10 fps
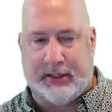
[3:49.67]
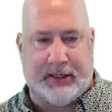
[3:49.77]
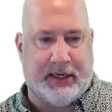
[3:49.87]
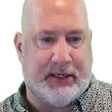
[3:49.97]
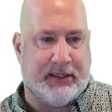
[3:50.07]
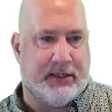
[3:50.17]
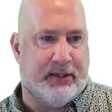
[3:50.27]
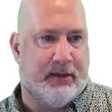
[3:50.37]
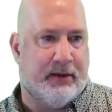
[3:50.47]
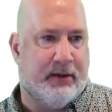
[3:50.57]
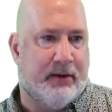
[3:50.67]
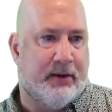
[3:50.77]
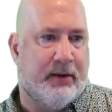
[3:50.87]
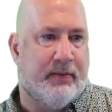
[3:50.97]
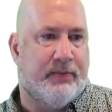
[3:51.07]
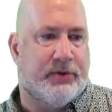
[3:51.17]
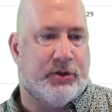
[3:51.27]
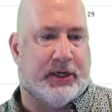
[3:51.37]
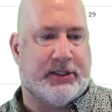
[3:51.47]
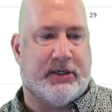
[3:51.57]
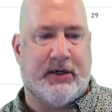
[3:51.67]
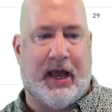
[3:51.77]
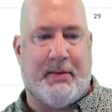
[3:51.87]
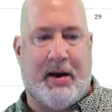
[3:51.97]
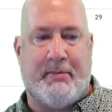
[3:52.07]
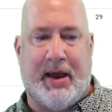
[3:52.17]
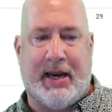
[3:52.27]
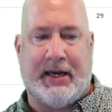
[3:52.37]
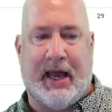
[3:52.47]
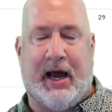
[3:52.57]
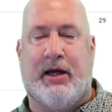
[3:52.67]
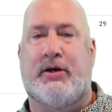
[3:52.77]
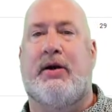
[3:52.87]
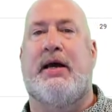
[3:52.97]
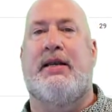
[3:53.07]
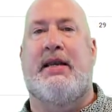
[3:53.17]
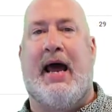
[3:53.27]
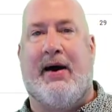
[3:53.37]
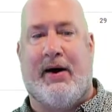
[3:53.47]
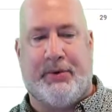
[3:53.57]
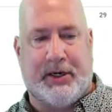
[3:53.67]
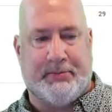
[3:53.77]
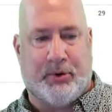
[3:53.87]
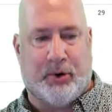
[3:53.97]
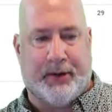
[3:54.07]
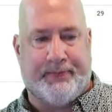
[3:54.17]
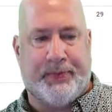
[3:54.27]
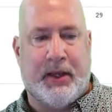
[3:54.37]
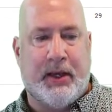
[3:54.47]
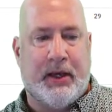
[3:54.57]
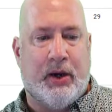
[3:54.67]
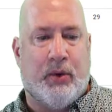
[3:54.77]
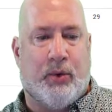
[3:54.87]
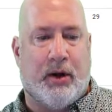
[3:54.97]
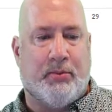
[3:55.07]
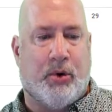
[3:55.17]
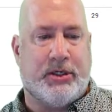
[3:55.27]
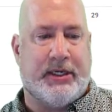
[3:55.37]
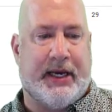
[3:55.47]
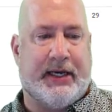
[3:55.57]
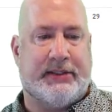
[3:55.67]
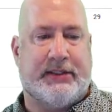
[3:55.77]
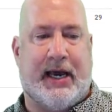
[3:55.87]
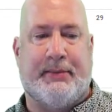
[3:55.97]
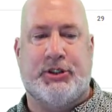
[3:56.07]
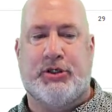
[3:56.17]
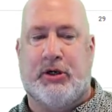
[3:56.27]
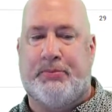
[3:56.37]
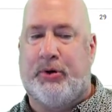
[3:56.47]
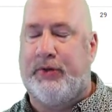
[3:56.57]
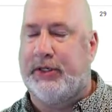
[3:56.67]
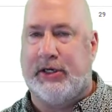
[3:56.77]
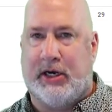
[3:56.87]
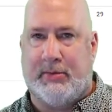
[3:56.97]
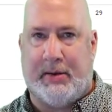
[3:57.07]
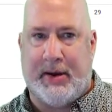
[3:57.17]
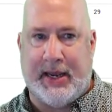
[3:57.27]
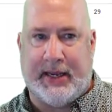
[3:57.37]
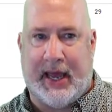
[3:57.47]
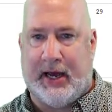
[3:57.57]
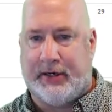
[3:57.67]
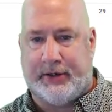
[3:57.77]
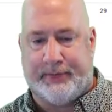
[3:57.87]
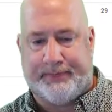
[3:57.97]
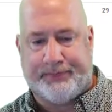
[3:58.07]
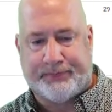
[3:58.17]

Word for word: delete. So I still got my main calendar and now I would import them. One more test. I'm just going to pull these onto my main calendar.